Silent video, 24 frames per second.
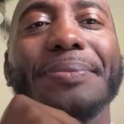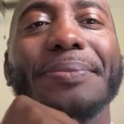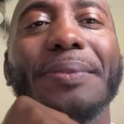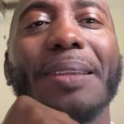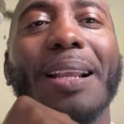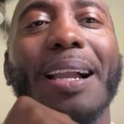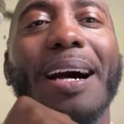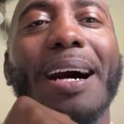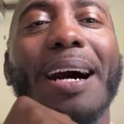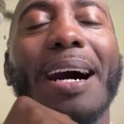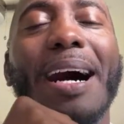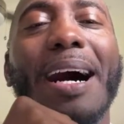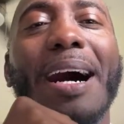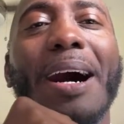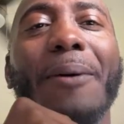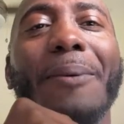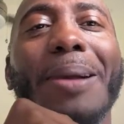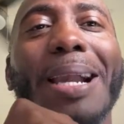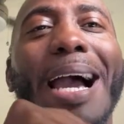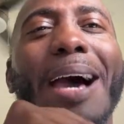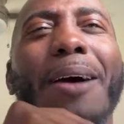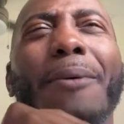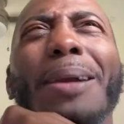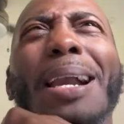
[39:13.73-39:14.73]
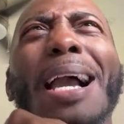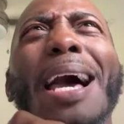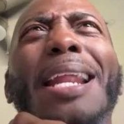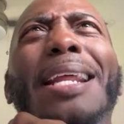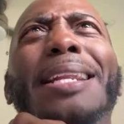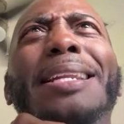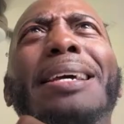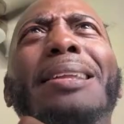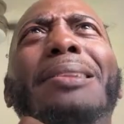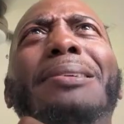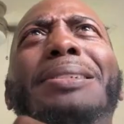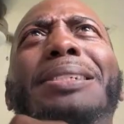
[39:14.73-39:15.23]
We got a
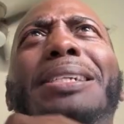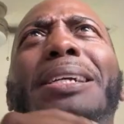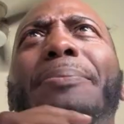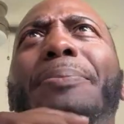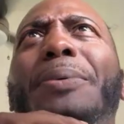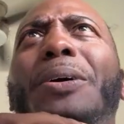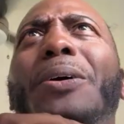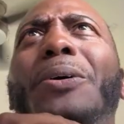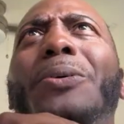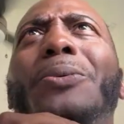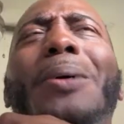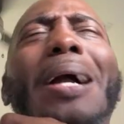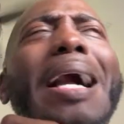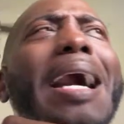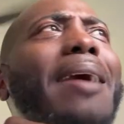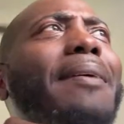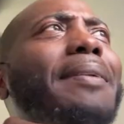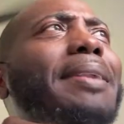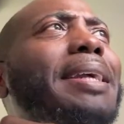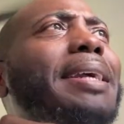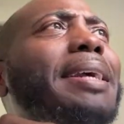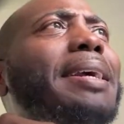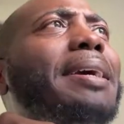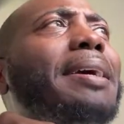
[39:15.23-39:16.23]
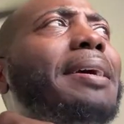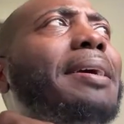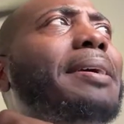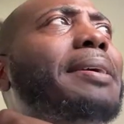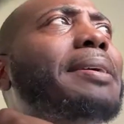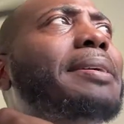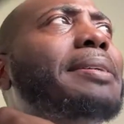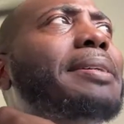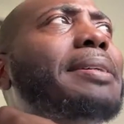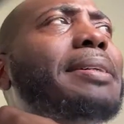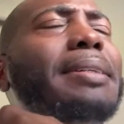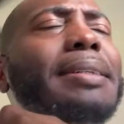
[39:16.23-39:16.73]
dealership around here
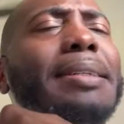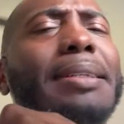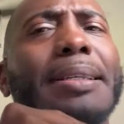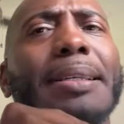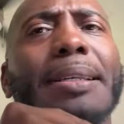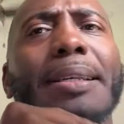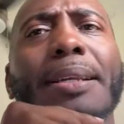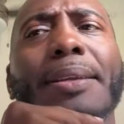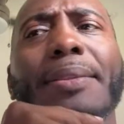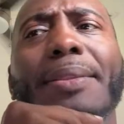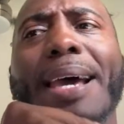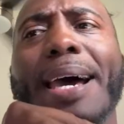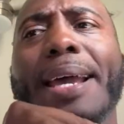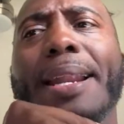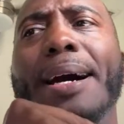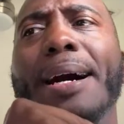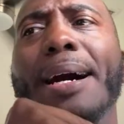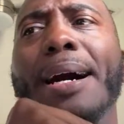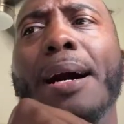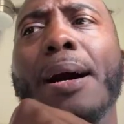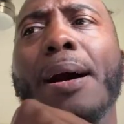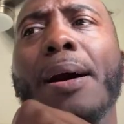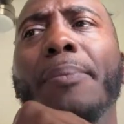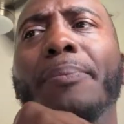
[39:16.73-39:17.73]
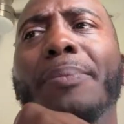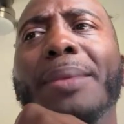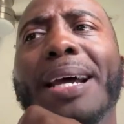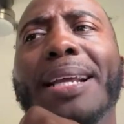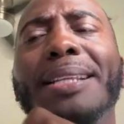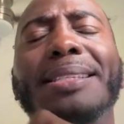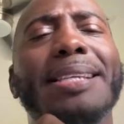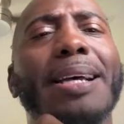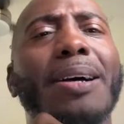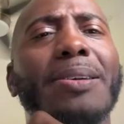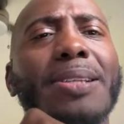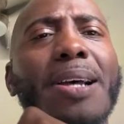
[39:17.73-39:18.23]
that
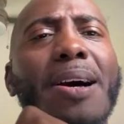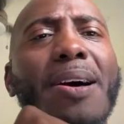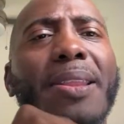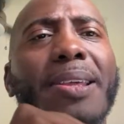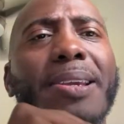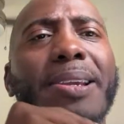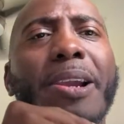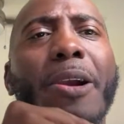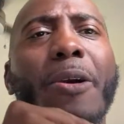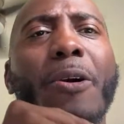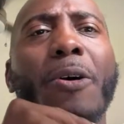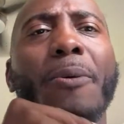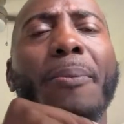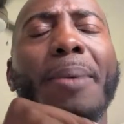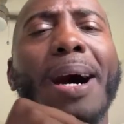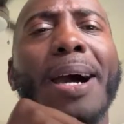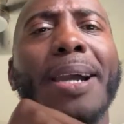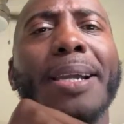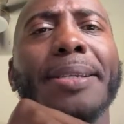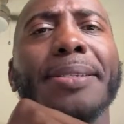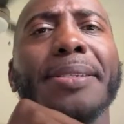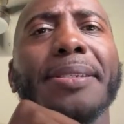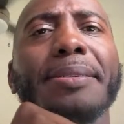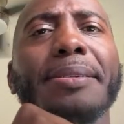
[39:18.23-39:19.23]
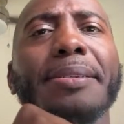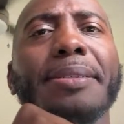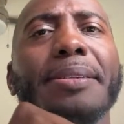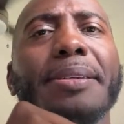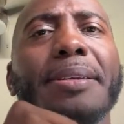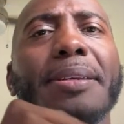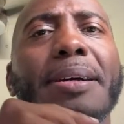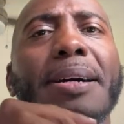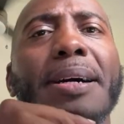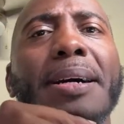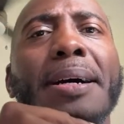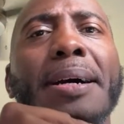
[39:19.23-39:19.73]
sells all the Euro bikes.
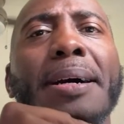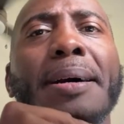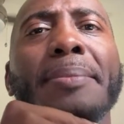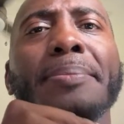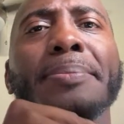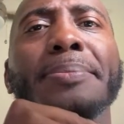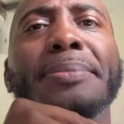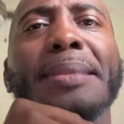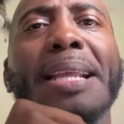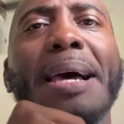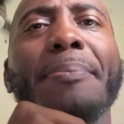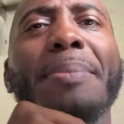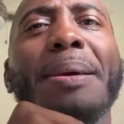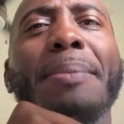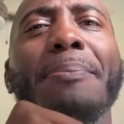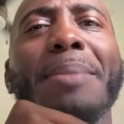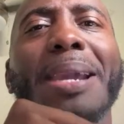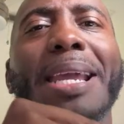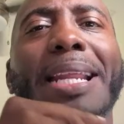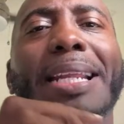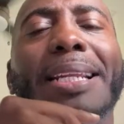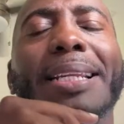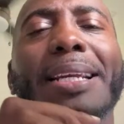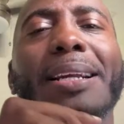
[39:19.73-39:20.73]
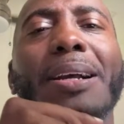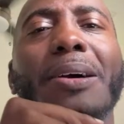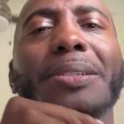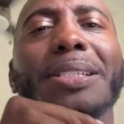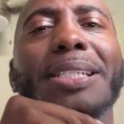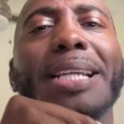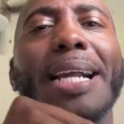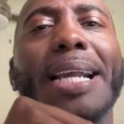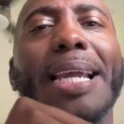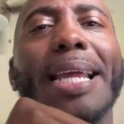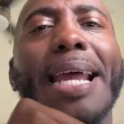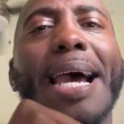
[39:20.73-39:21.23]
I've been meaning to go
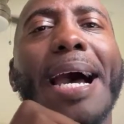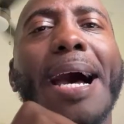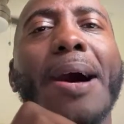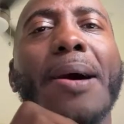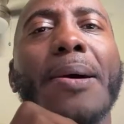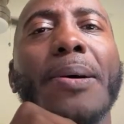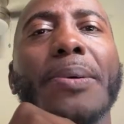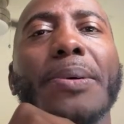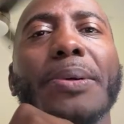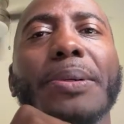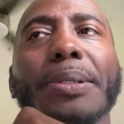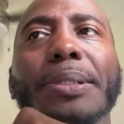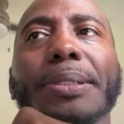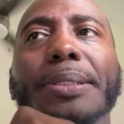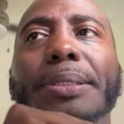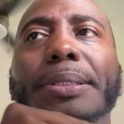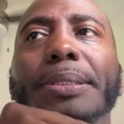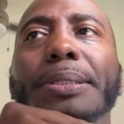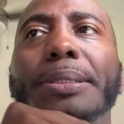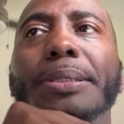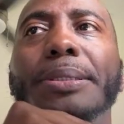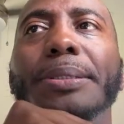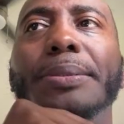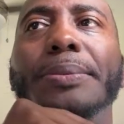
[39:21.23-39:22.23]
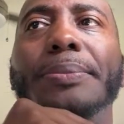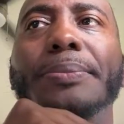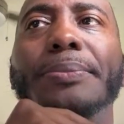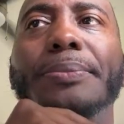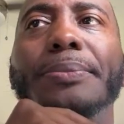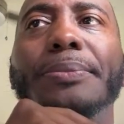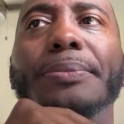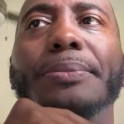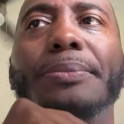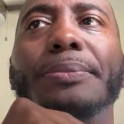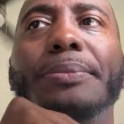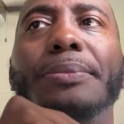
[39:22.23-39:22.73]
check it out.
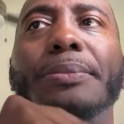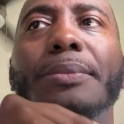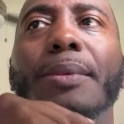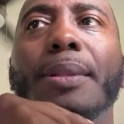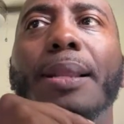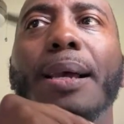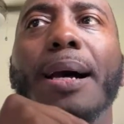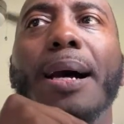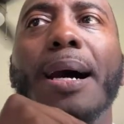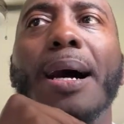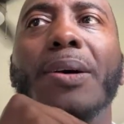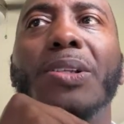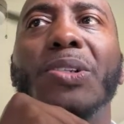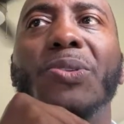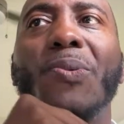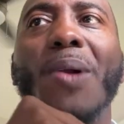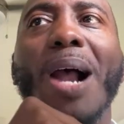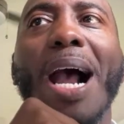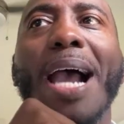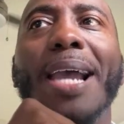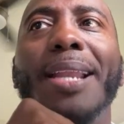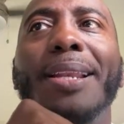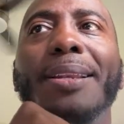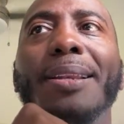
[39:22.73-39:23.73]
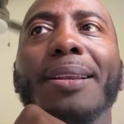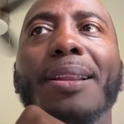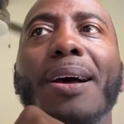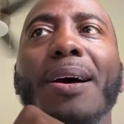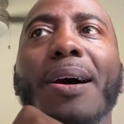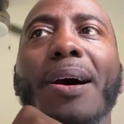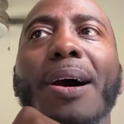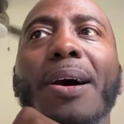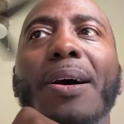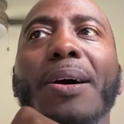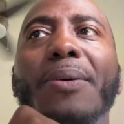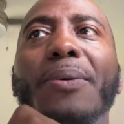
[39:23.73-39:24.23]
When I was
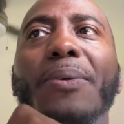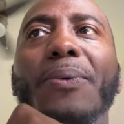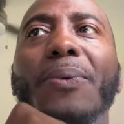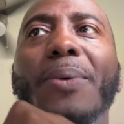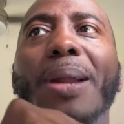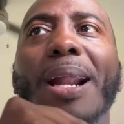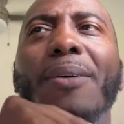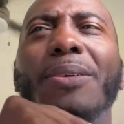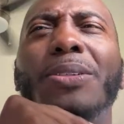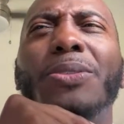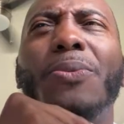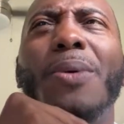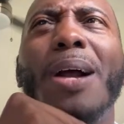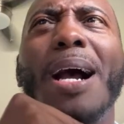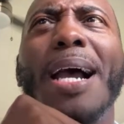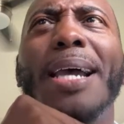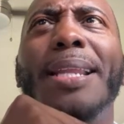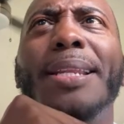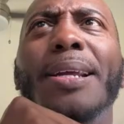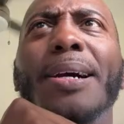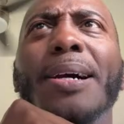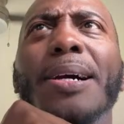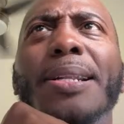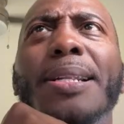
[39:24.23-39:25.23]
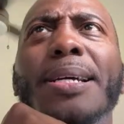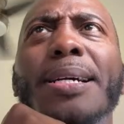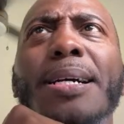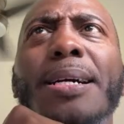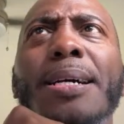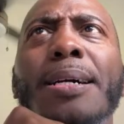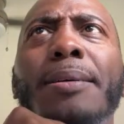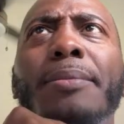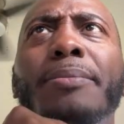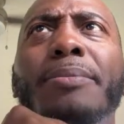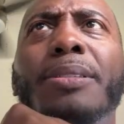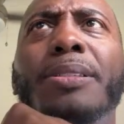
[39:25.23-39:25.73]
riding
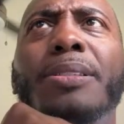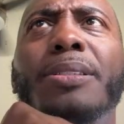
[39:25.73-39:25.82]
on